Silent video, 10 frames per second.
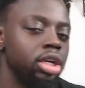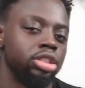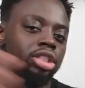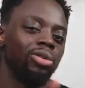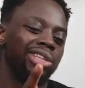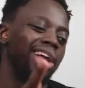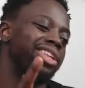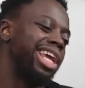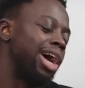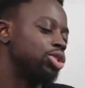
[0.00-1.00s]
So the other
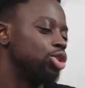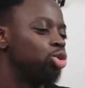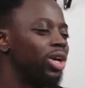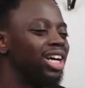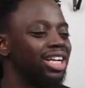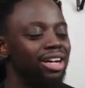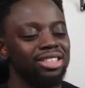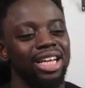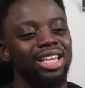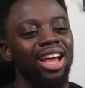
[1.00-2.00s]
day I was on Twitter and I was
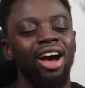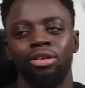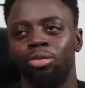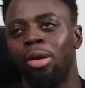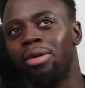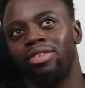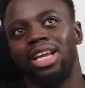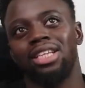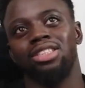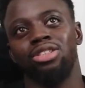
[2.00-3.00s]
like, yo, what am I
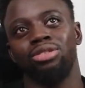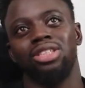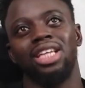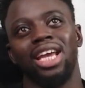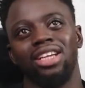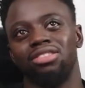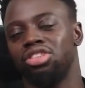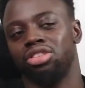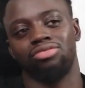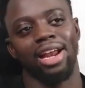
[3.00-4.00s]
reacting to today?
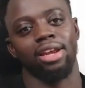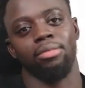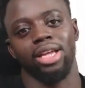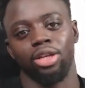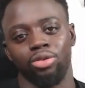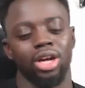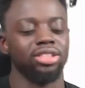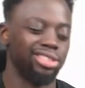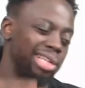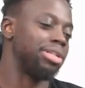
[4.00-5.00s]
Just randomly, I do that
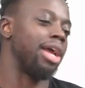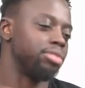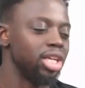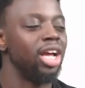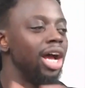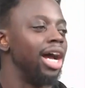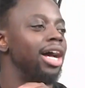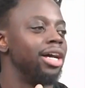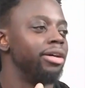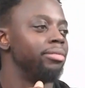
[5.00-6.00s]
sometimes.
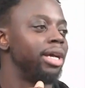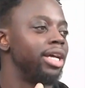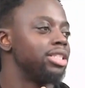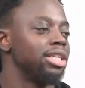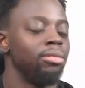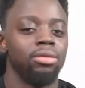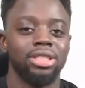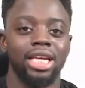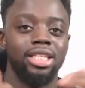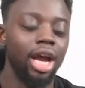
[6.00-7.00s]
And someone was
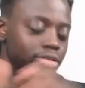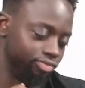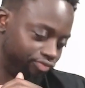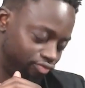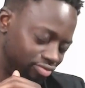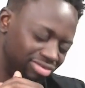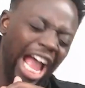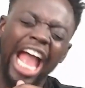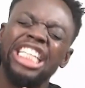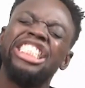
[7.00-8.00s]
like, yo,
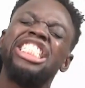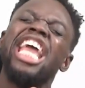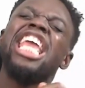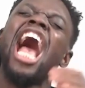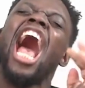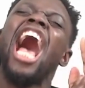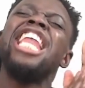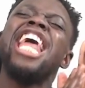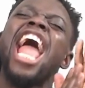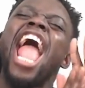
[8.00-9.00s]

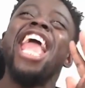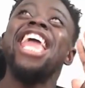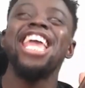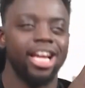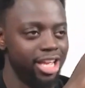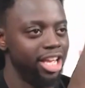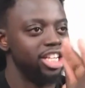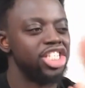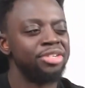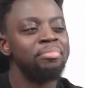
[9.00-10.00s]
Joohoney,
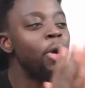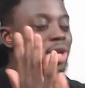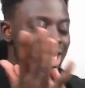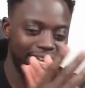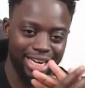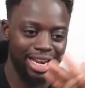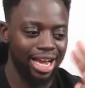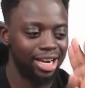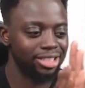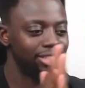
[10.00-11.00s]
Smoky and that.
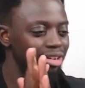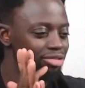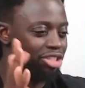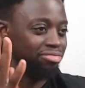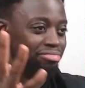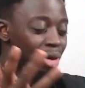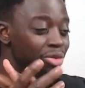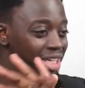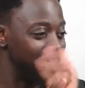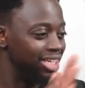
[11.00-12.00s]
And I was like,
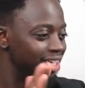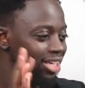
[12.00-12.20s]
Smoky?